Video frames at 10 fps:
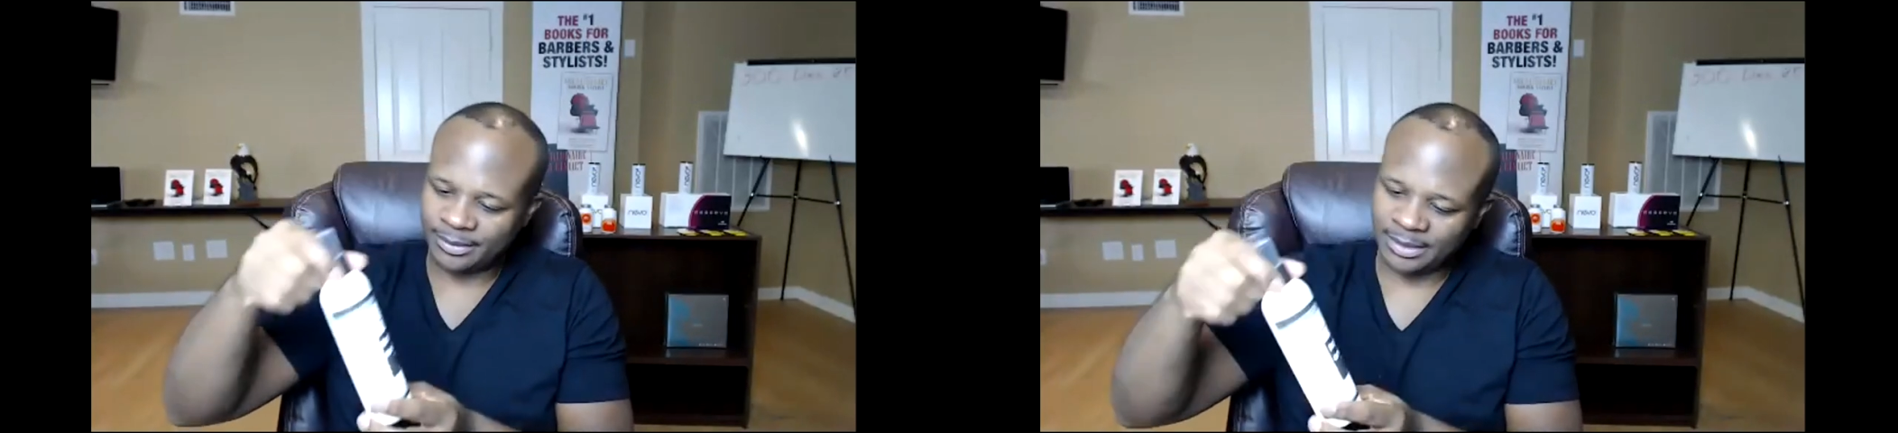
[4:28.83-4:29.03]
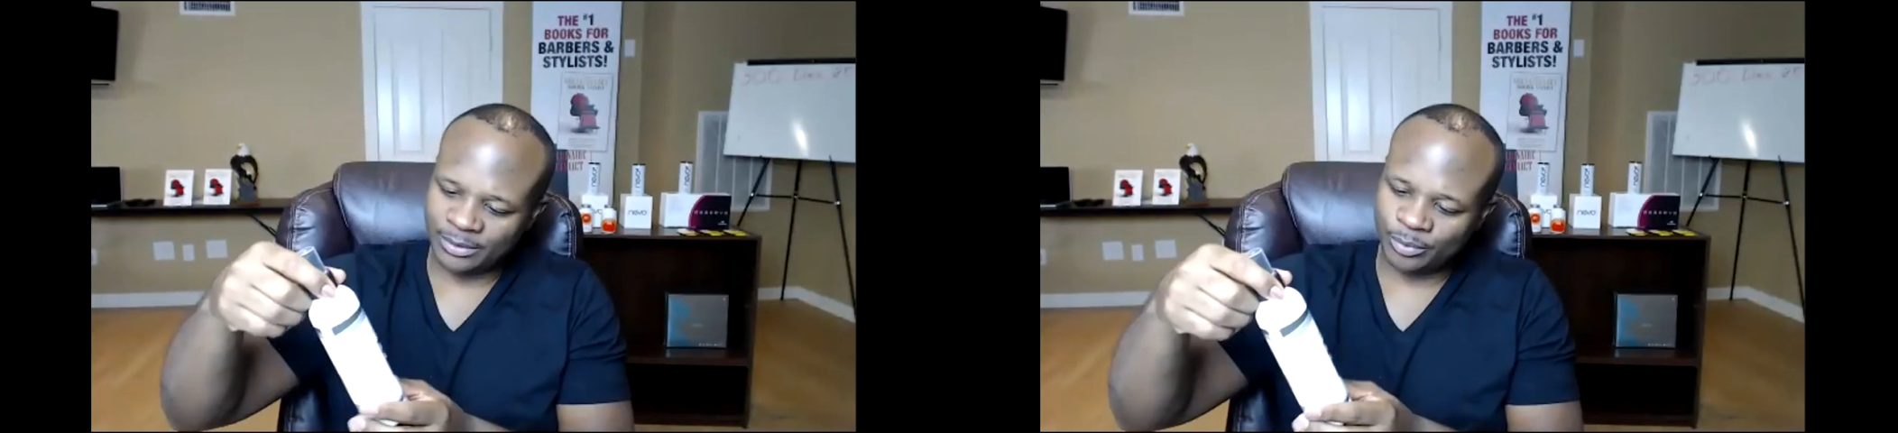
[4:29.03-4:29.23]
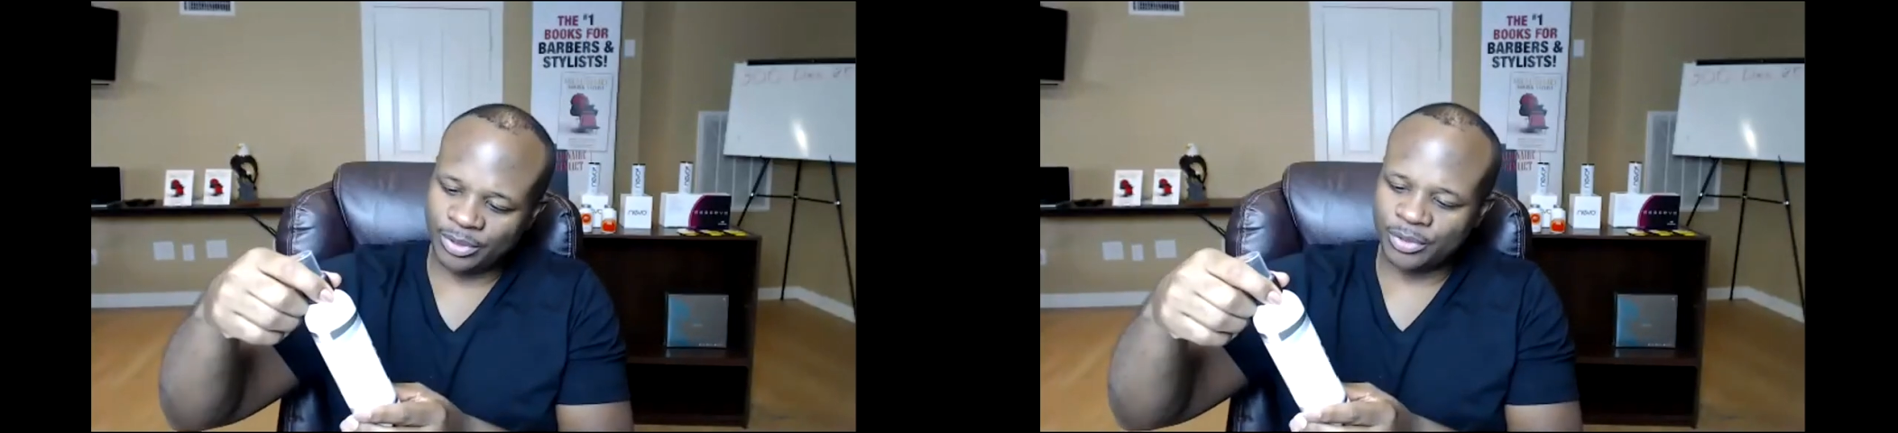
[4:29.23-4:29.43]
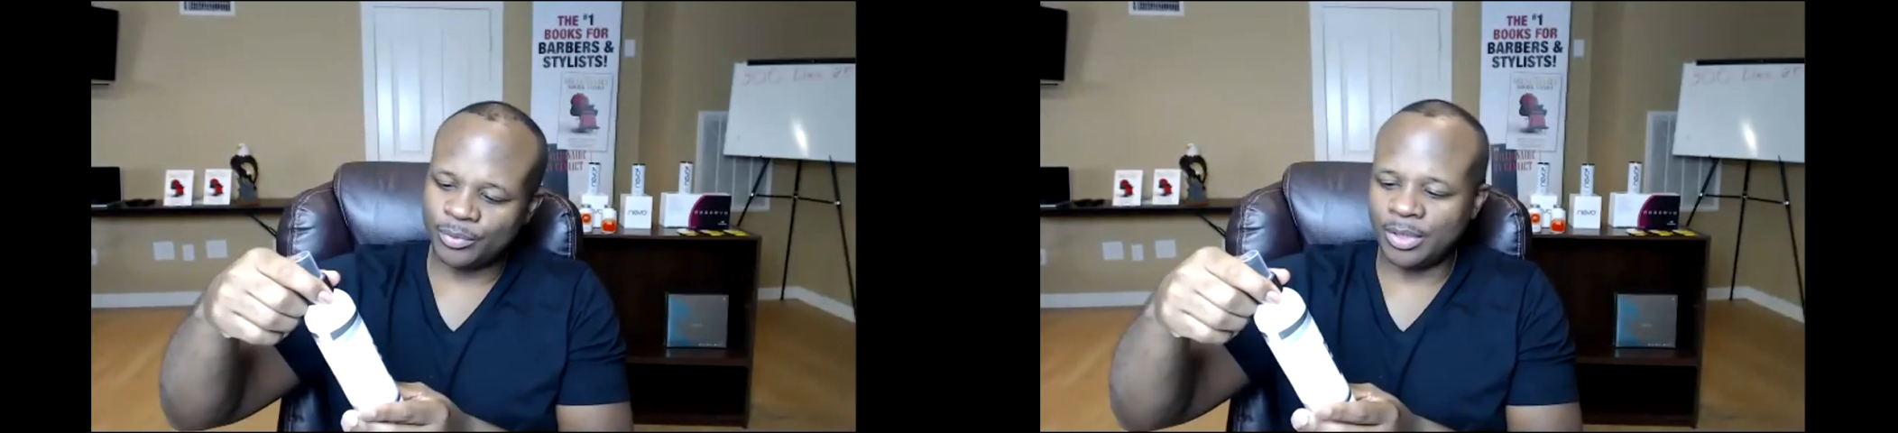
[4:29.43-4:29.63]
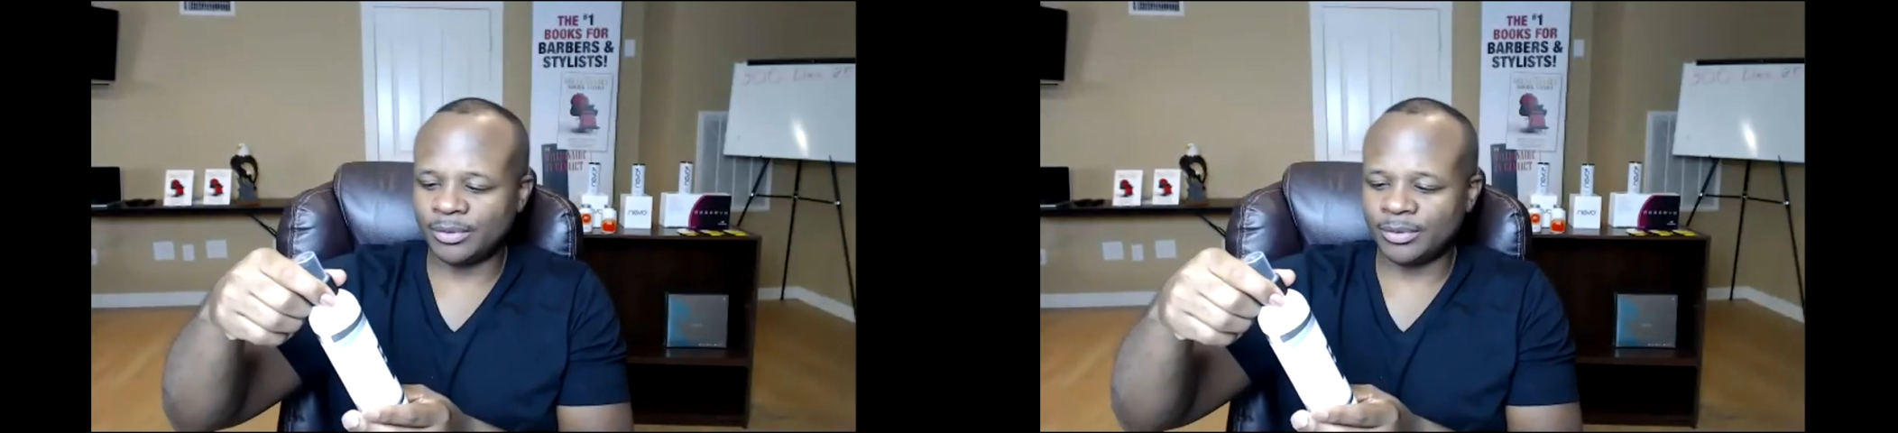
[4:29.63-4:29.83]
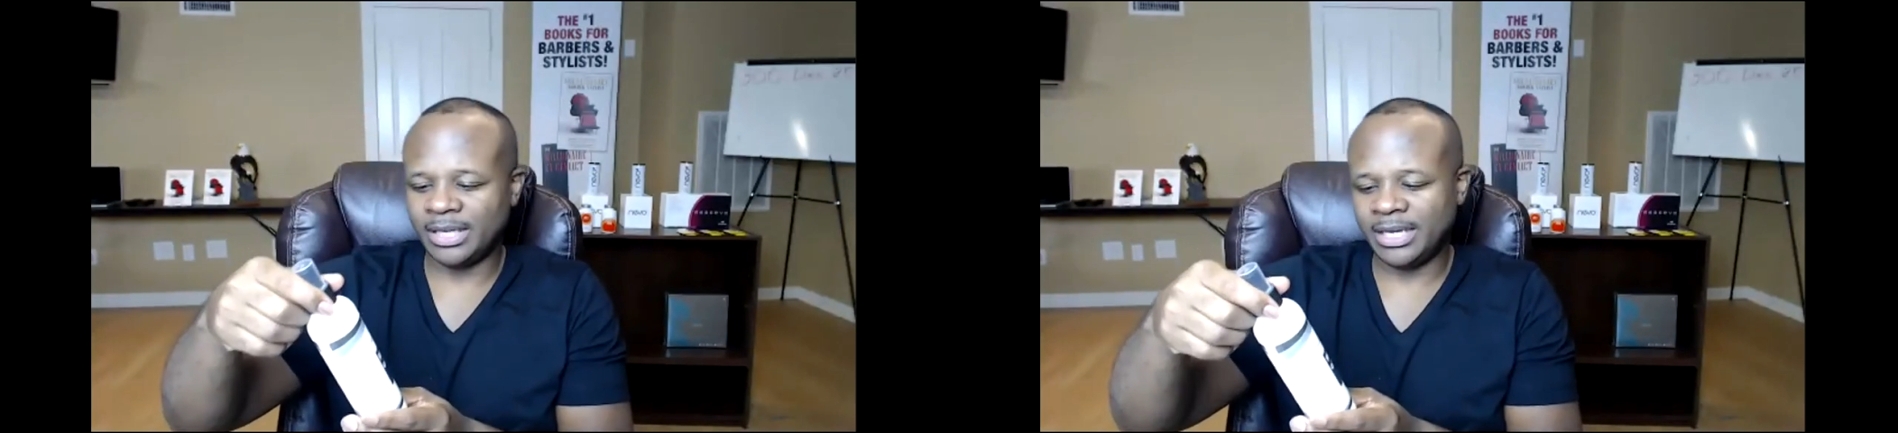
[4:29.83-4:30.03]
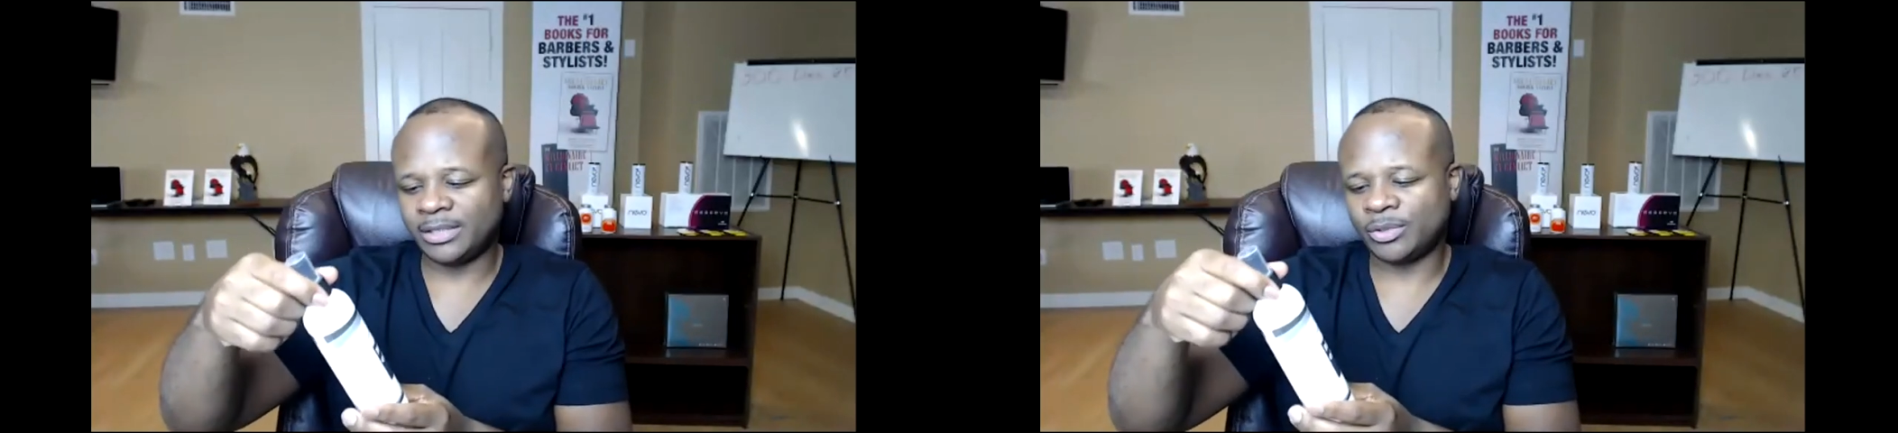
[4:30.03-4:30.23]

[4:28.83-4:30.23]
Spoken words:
That's what you want, the itch,